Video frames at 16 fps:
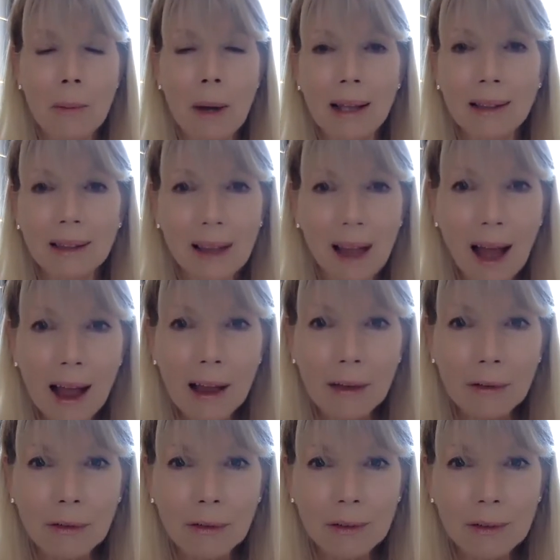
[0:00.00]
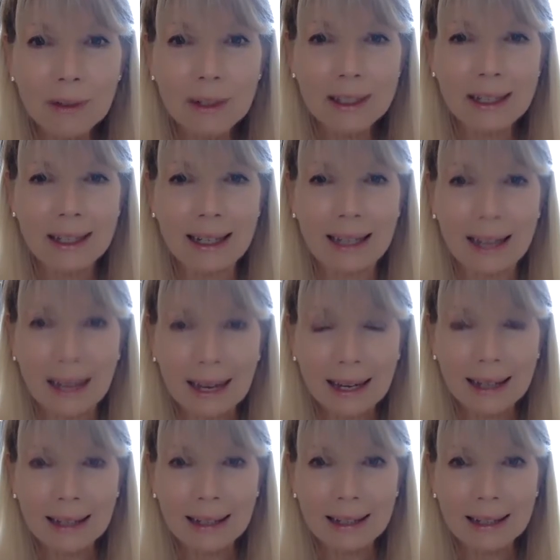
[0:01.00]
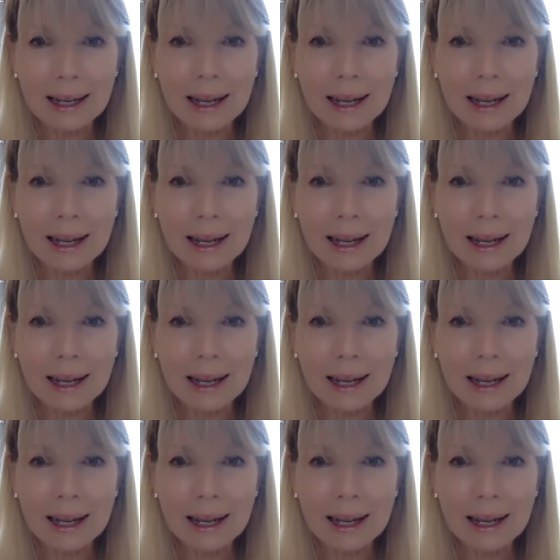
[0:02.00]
my life, even as a kid.